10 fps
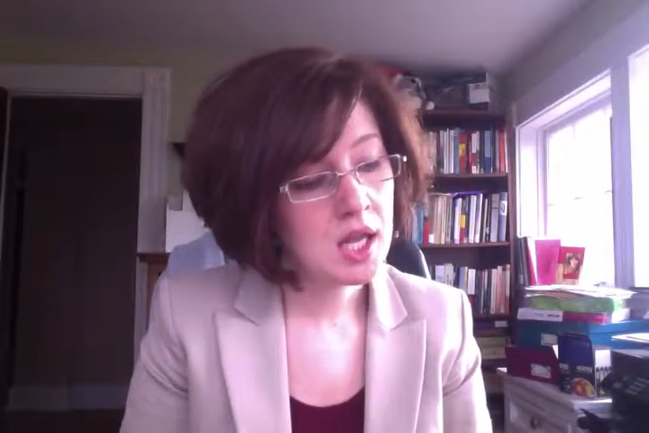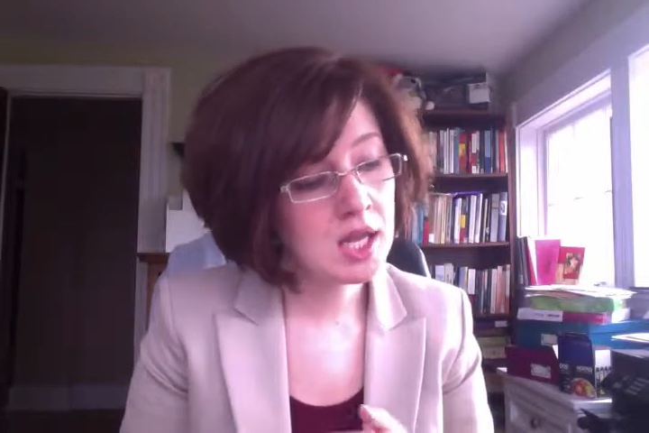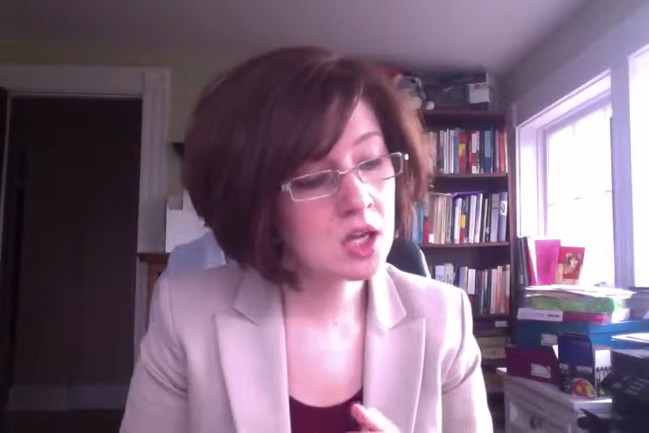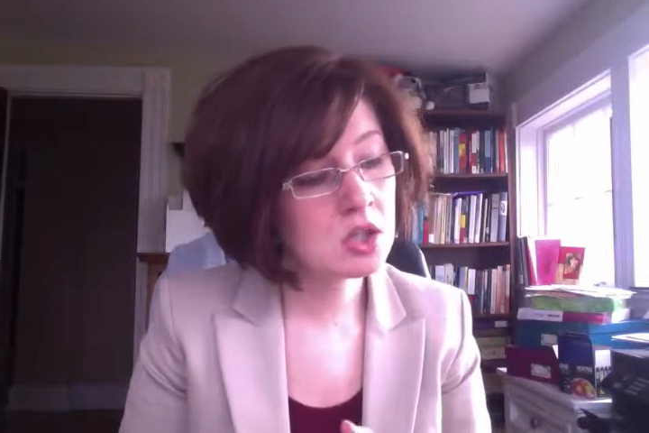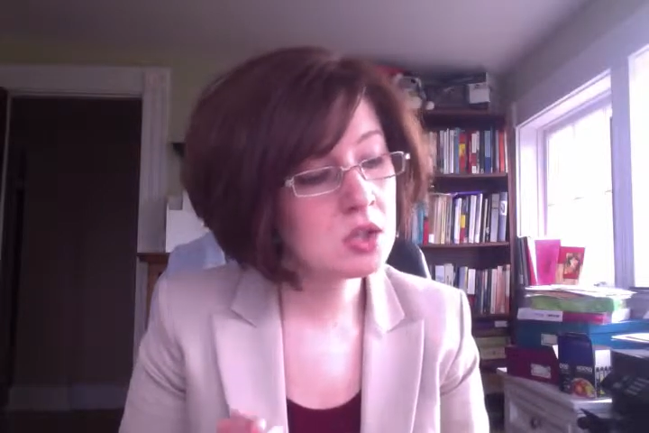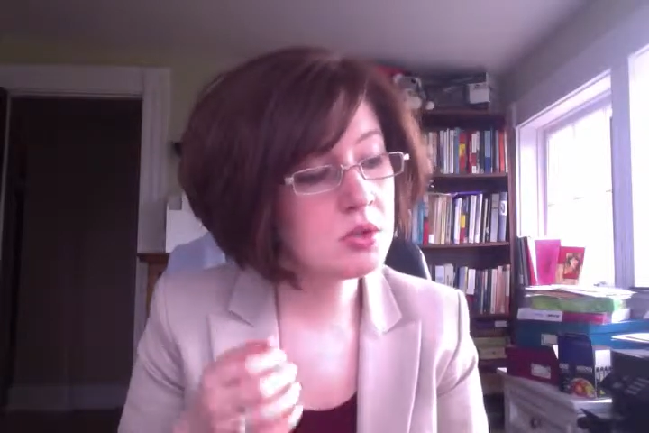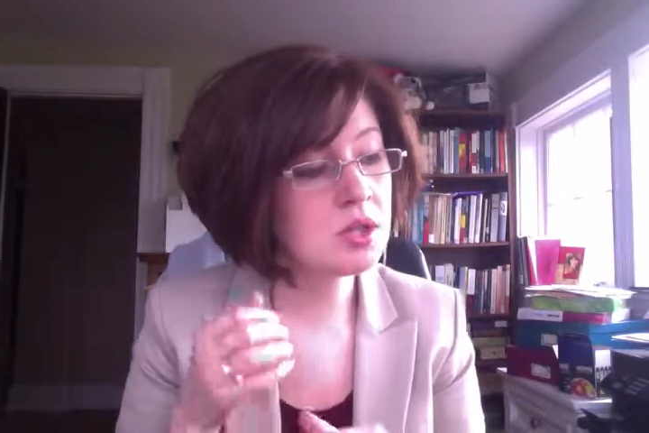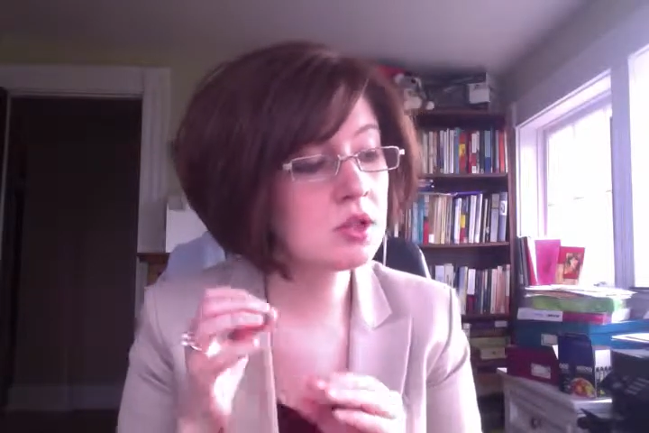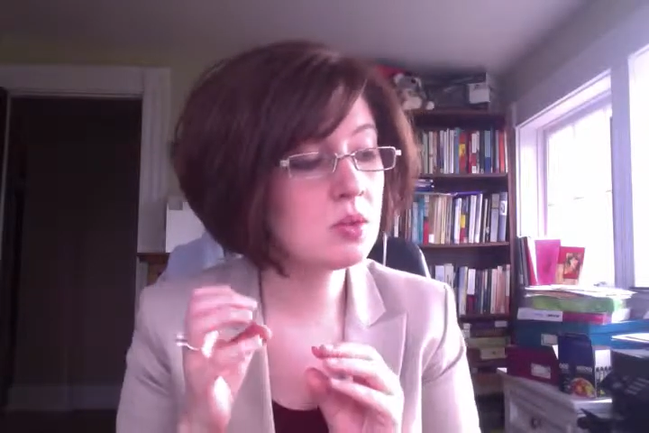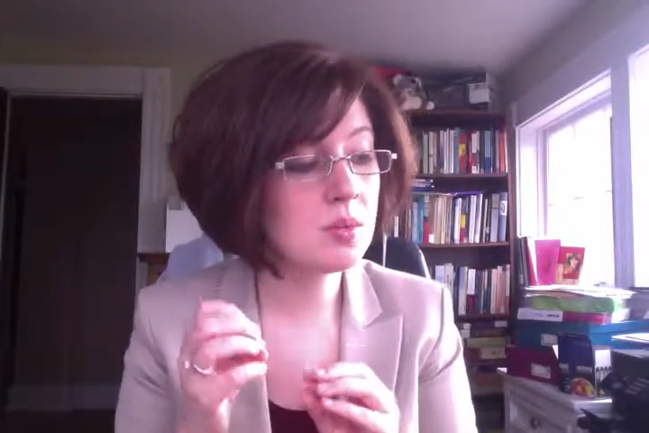
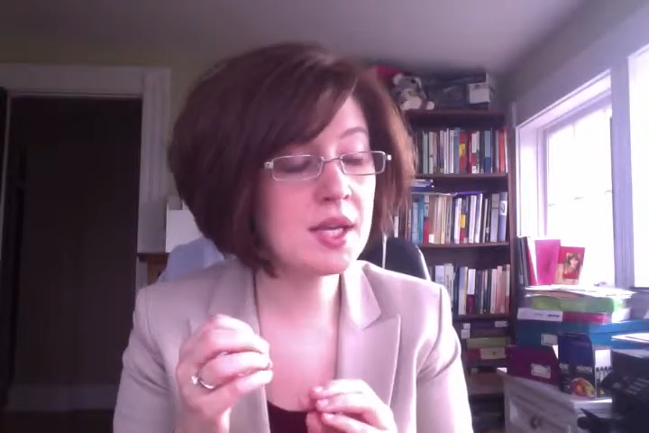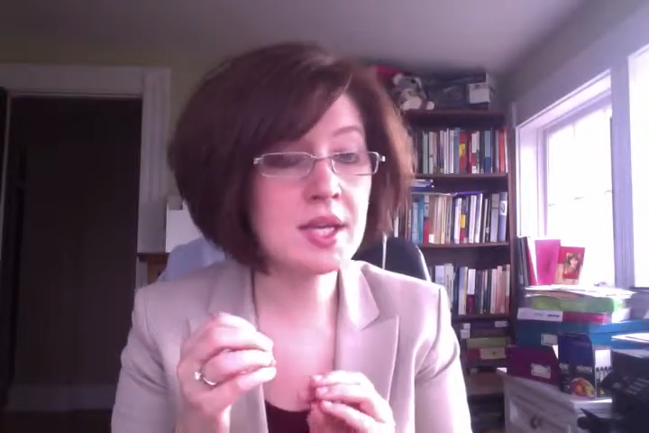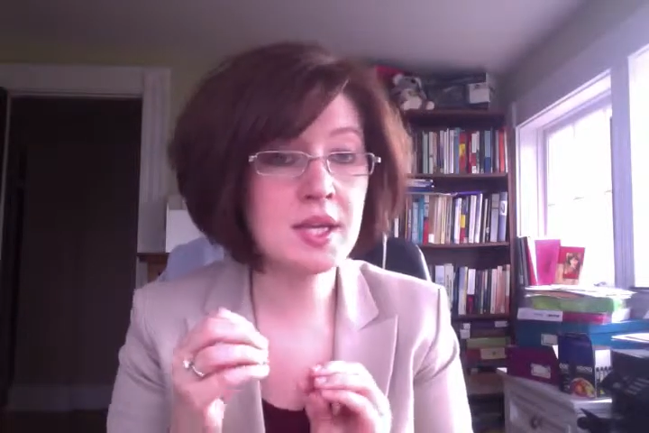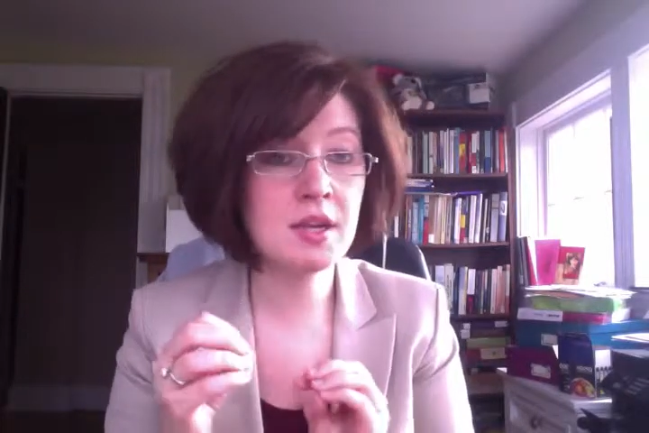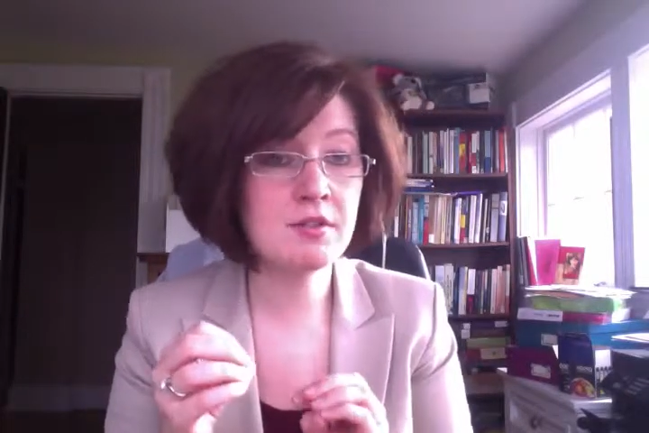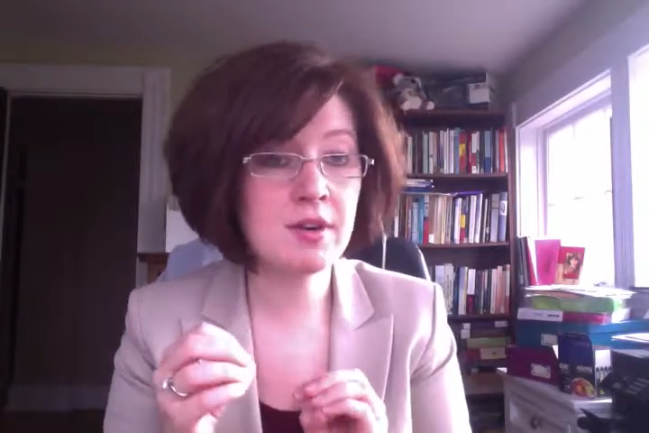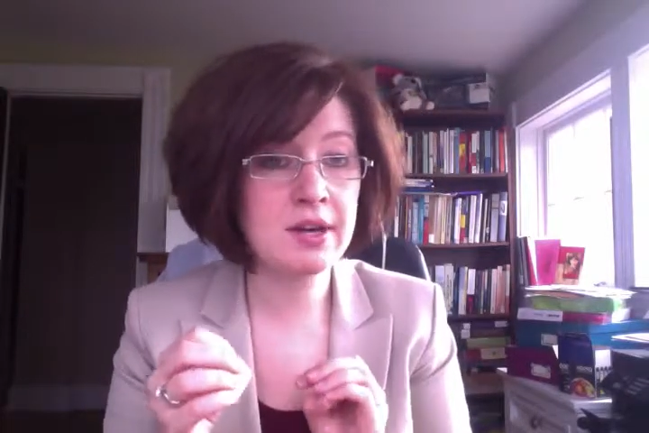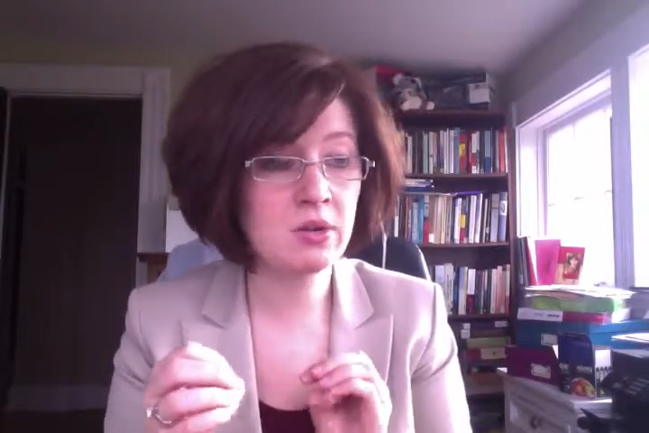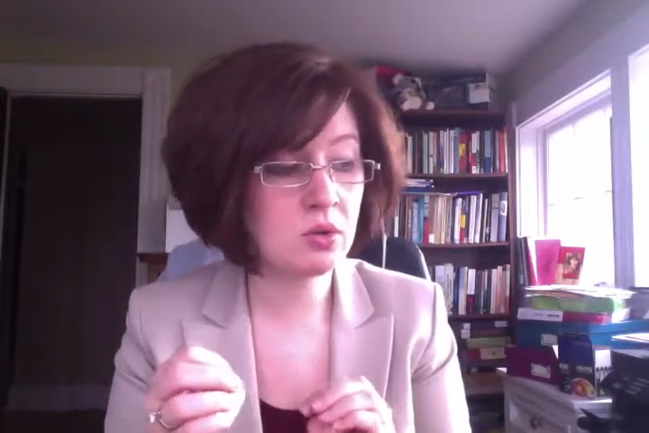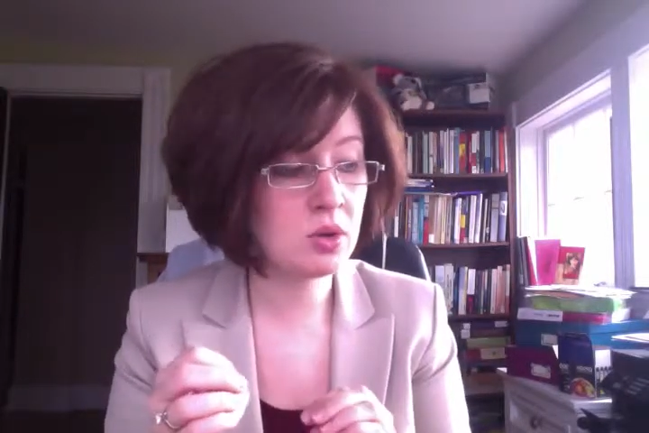Including the weakening of
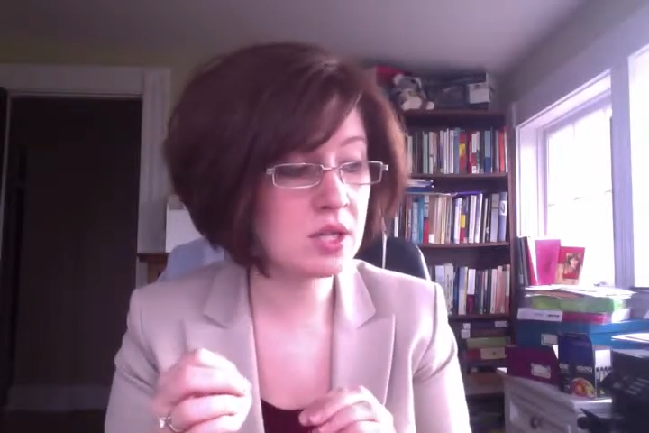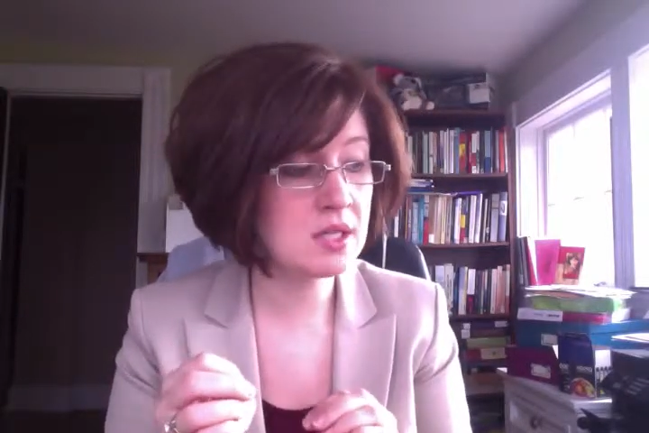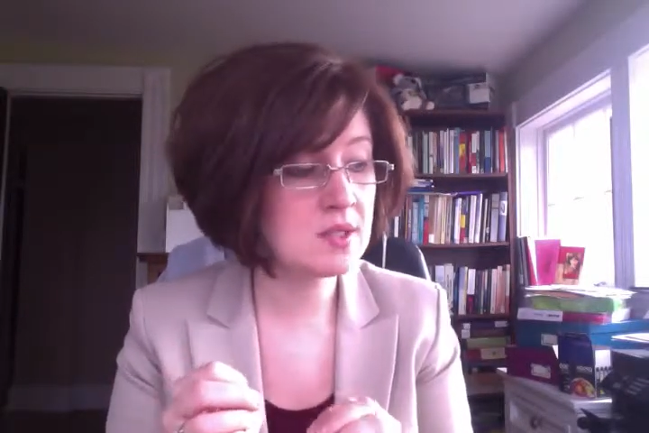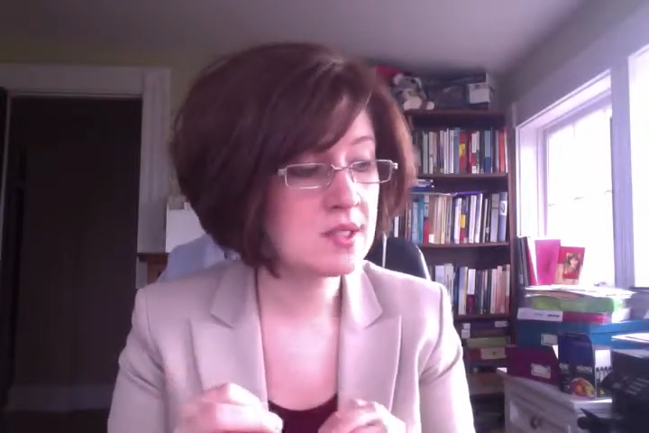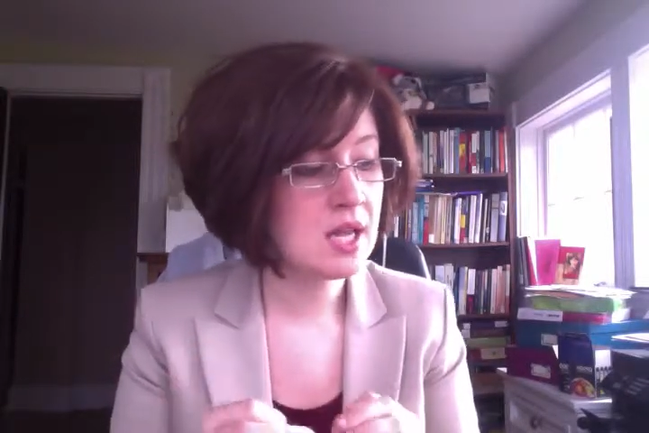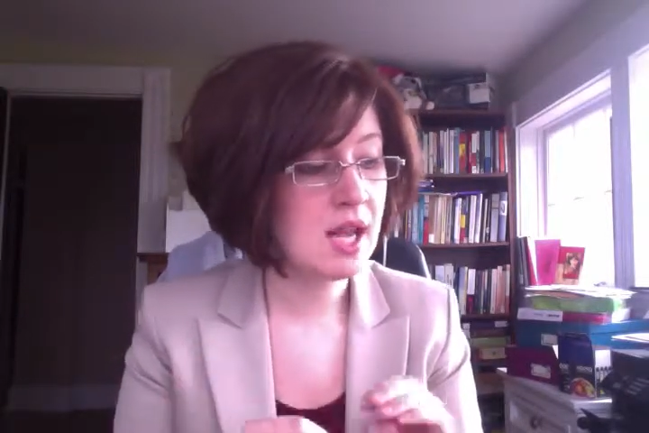vital organs